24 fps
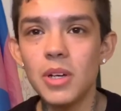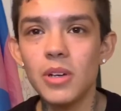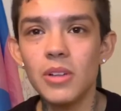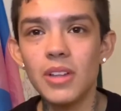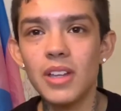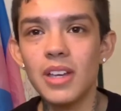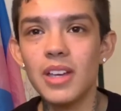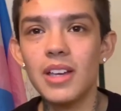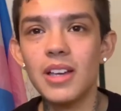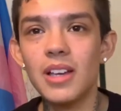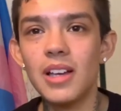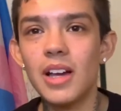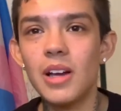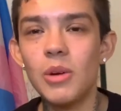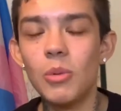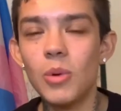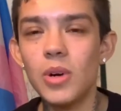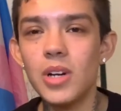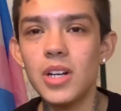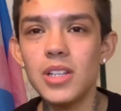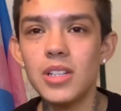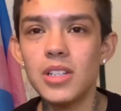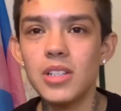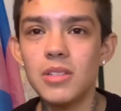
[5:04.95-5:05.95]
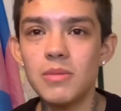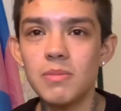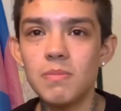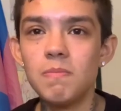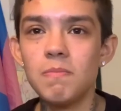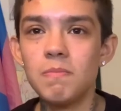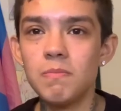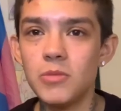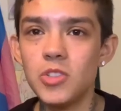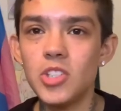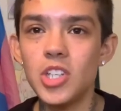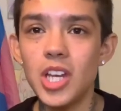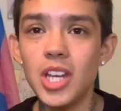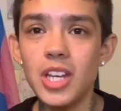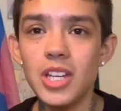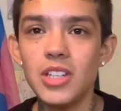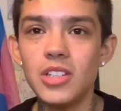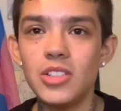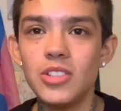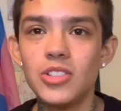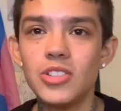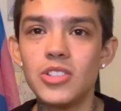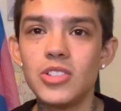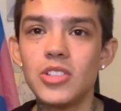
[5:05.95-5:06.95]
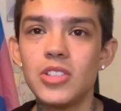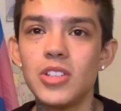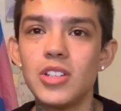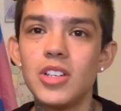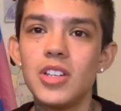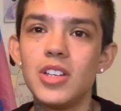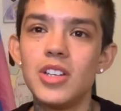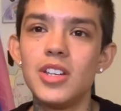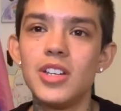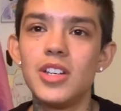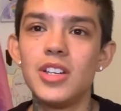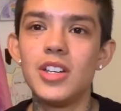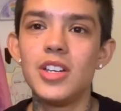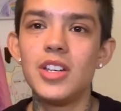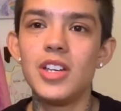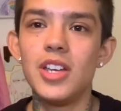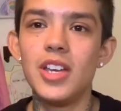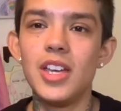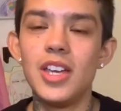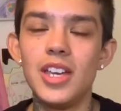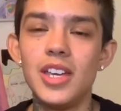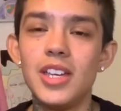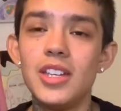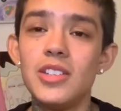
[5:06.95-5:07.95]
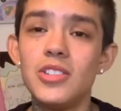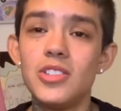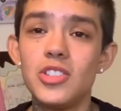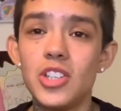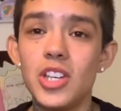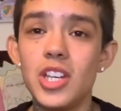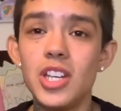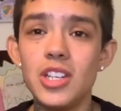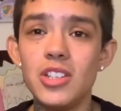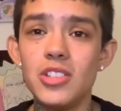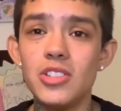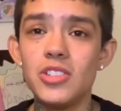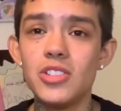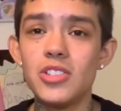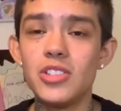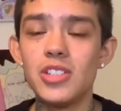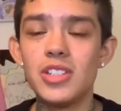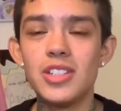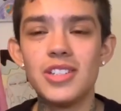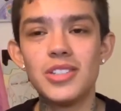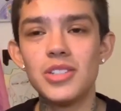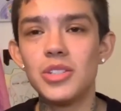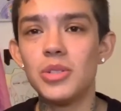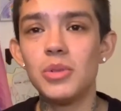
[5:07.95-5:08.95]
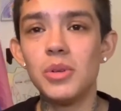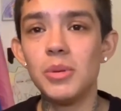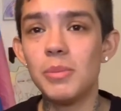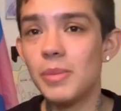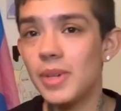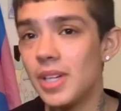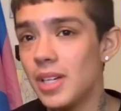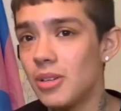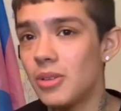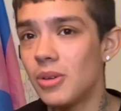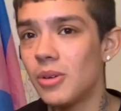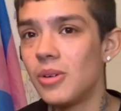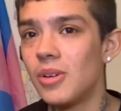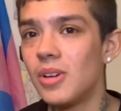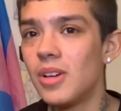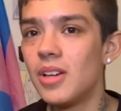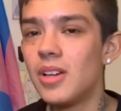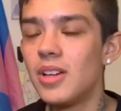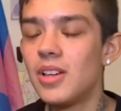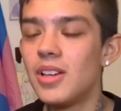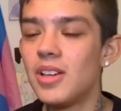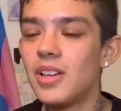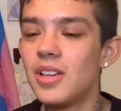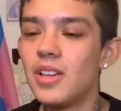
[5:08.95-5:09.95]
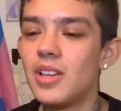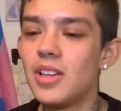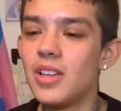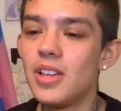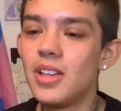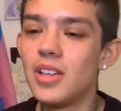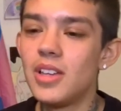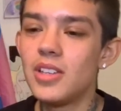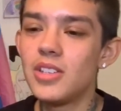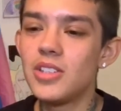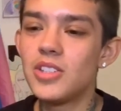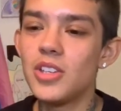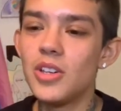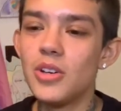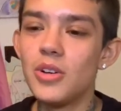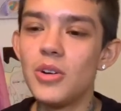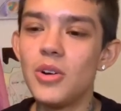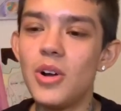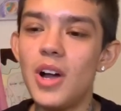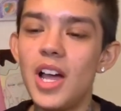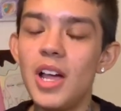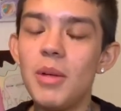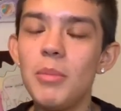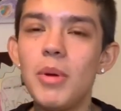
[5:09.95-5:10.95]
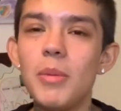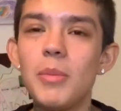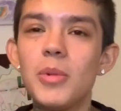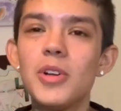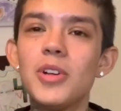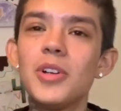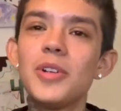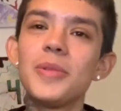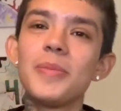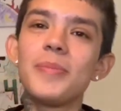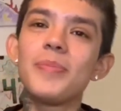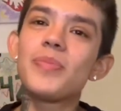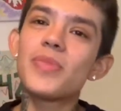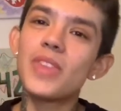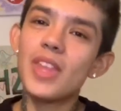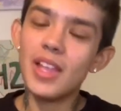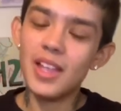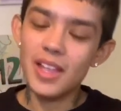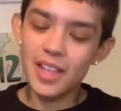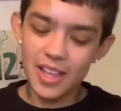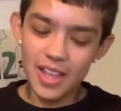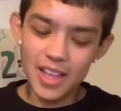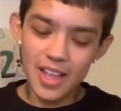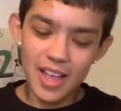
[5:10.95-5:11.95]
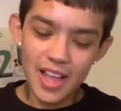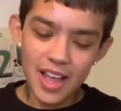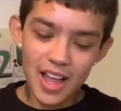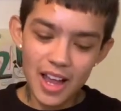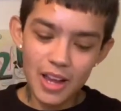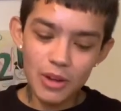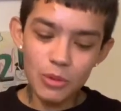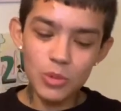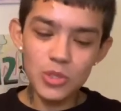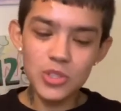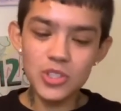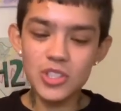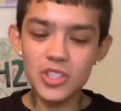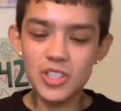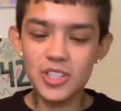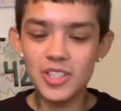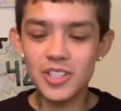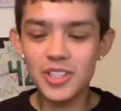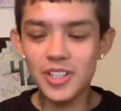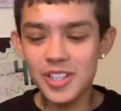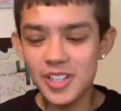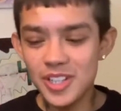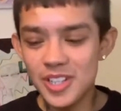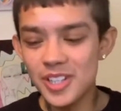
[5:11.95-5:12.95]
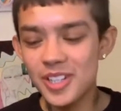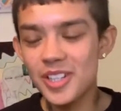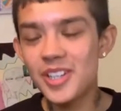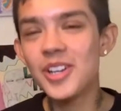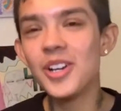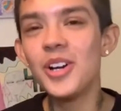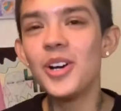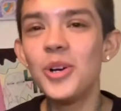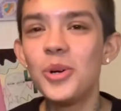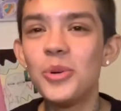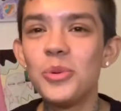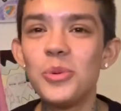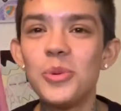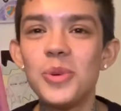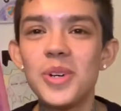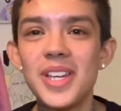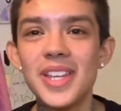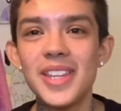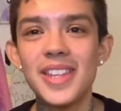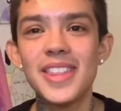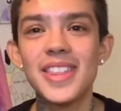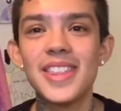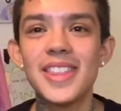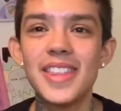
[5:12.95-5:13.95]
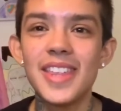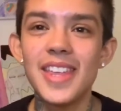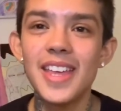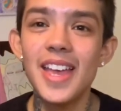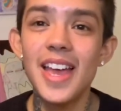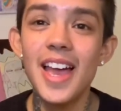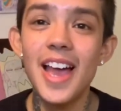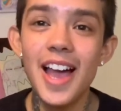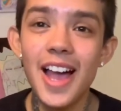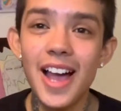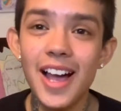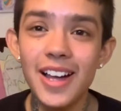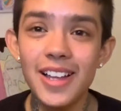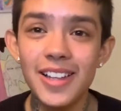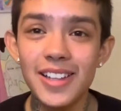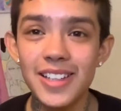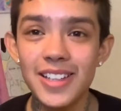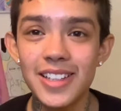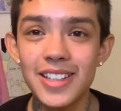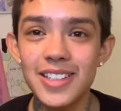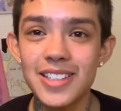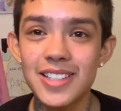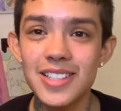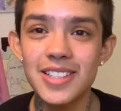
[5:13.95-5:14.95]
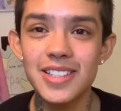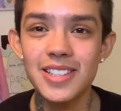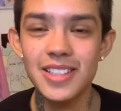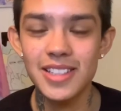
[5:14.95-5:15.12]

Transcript: Like, I wanted to change and change into a male. So I remember I was gonna go with Alex.